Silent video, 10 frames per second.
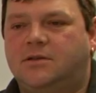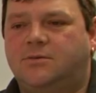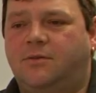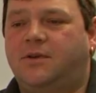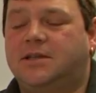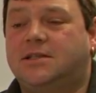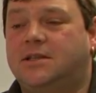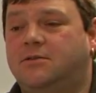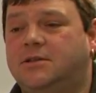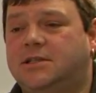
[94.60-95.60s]
TwinFlex is
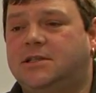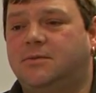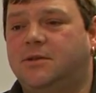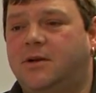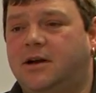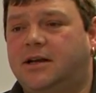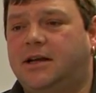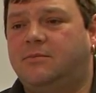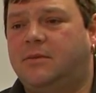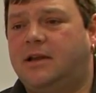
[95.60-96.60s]
the only system on the
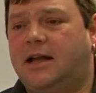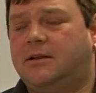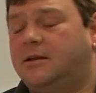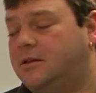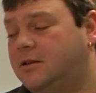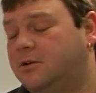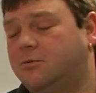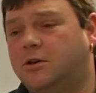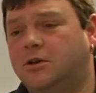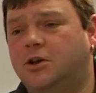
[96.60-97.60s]
market
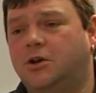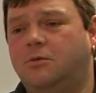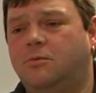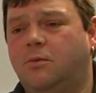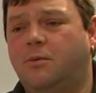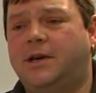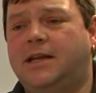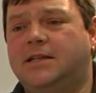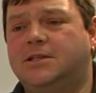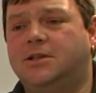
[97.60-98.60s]
that can do what we
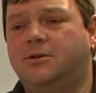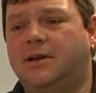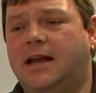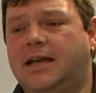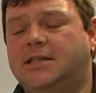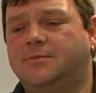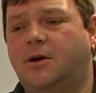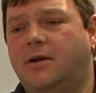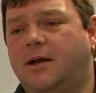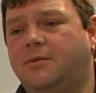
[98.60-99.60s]
need it to do in a
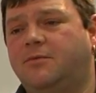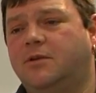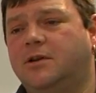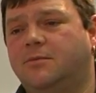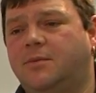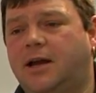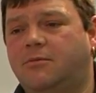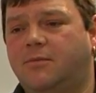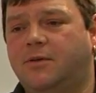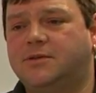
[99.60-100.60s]
HMO and be fully
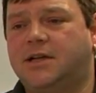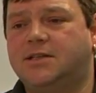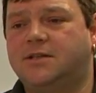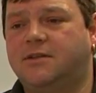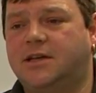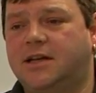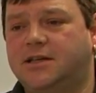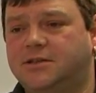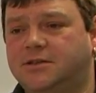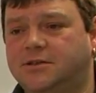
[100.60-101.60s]
compliant with both sides of the
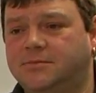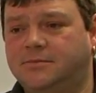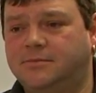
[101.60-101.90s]
regulations.